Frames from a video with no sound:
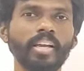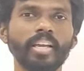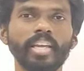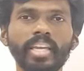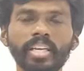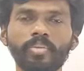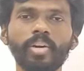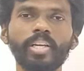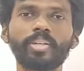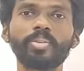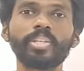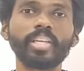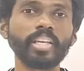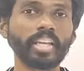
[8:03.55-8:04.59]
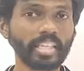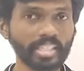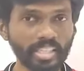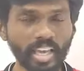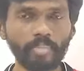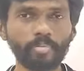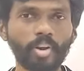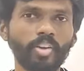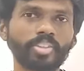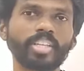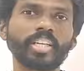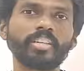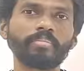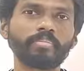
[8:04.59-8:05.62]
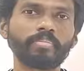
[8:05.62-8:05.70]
equal to the escape velocity.